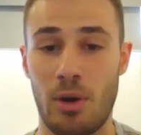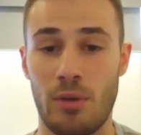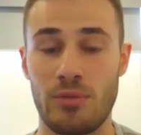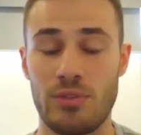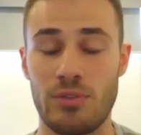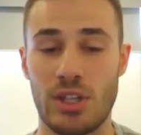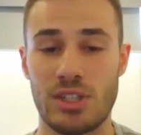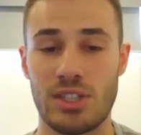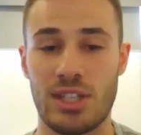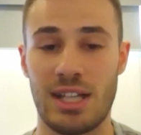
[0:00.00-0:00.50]

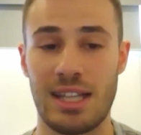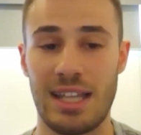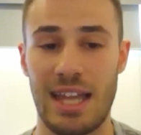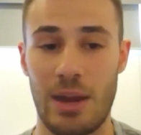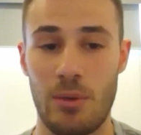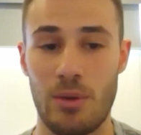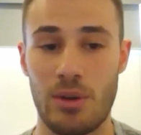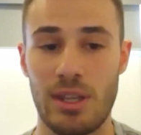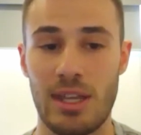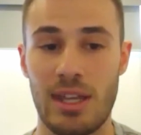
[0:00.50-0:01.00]
of just
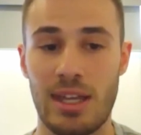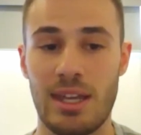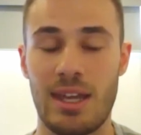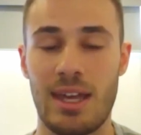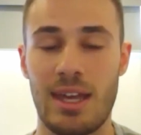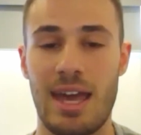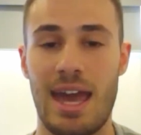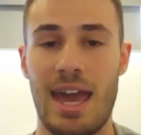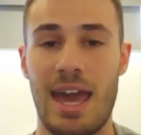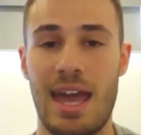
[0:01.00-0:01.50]
clarity
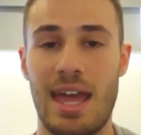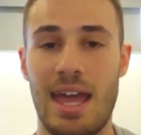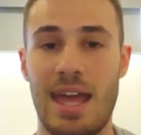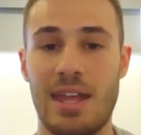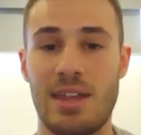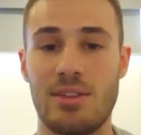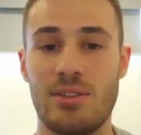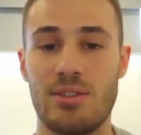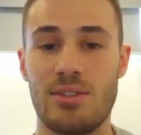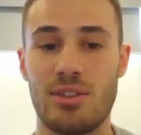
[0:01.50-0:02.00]

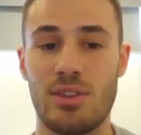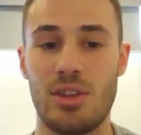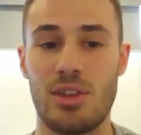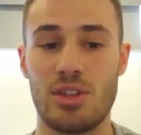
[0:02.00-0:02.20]
and